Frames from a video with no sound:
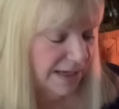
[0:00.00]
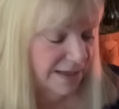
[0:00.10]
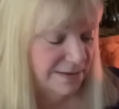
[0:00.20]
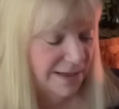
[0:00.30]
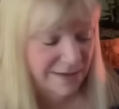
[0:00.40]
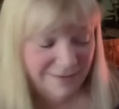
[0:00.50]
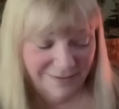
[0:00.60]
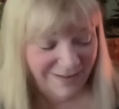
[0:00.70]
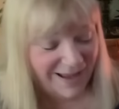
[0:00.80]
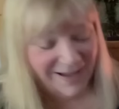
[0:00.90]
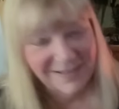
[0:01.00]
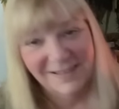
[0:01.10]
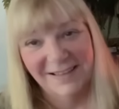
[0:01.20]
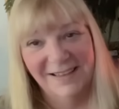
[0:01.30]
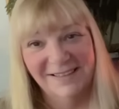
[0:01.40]
And then the
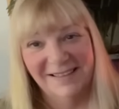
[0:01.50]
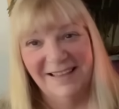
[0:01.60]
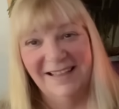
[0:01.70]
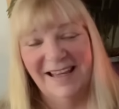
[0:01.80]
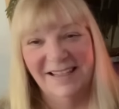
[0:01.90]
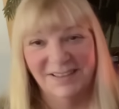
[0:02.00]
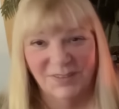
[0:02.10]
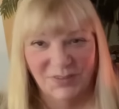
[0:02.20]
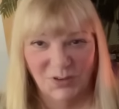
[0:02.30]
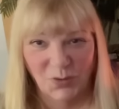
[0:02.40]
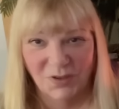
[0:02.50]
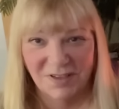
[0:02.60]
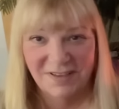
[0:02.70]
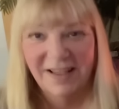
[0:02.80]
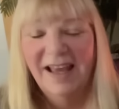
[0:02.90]
last is the Ace of
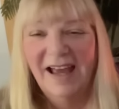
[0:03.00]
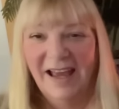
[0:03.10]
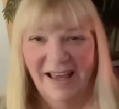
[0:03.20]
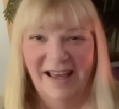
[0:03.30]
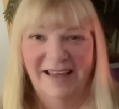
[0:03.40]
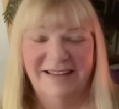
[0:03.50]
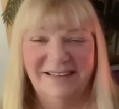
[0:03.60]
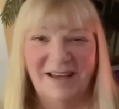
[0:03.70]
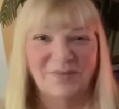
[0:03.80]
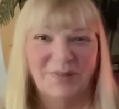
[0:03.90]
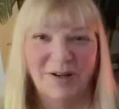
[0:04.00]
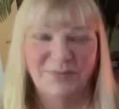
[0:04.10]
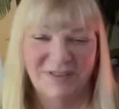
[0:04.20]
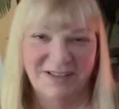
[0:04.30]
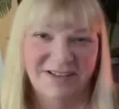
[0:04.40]
Swords in the upright
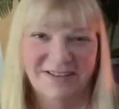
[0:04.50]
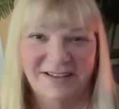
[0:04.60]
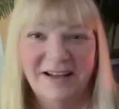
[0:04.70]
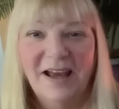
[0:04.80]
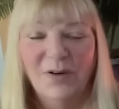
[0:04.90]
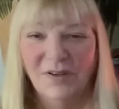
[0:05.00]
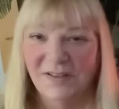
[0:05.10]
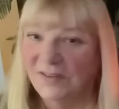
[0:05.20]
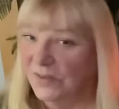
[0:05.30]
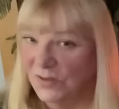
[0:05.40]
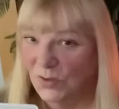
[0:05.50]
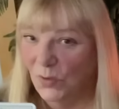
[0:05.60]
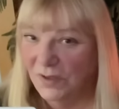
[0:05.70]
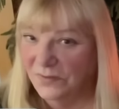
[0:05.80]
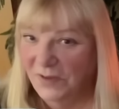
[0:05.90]
position. Well, this is the
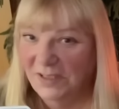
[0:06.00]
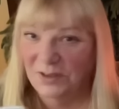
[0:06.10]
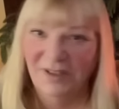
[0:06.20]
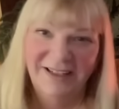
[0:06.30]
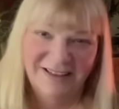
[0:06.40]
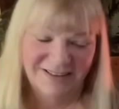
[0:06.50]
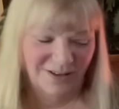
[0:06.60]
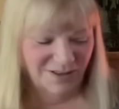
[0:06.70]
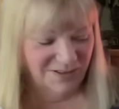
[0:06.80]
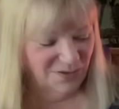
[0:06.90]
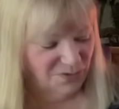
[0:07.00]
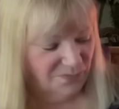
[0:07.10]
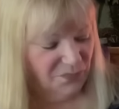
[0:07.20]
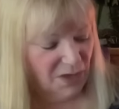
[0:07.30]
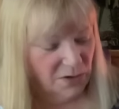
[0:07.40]
sword of victory. It's also
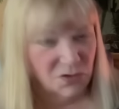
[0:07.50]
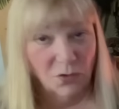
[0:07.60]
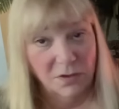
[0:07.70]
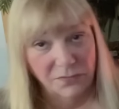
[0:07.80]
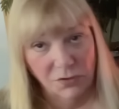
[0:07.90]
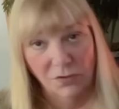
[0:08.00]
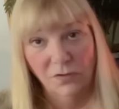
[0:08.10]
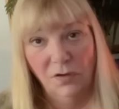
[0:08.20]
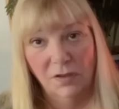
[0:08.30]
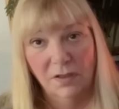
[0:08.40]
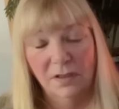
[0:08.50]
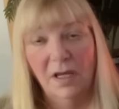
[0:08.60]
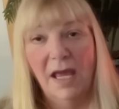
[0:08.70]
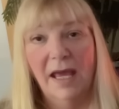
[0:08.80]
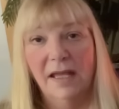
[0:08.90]
the sword of truth
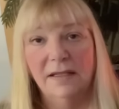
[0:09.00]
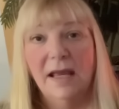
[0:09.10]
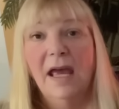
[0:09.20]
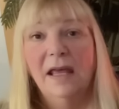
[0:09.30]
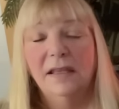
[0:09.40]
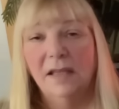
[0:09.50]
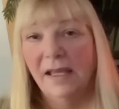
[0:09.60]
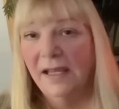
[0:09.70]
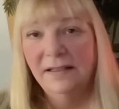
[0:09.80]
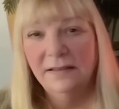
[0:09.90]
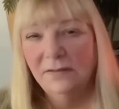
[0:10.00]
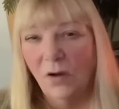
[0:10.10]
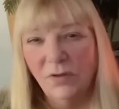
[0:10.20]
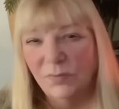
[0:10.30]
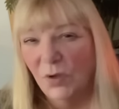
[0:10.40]
and aces
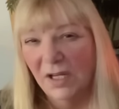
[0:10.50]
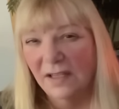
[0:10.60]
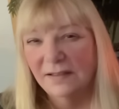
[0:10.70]
always bring in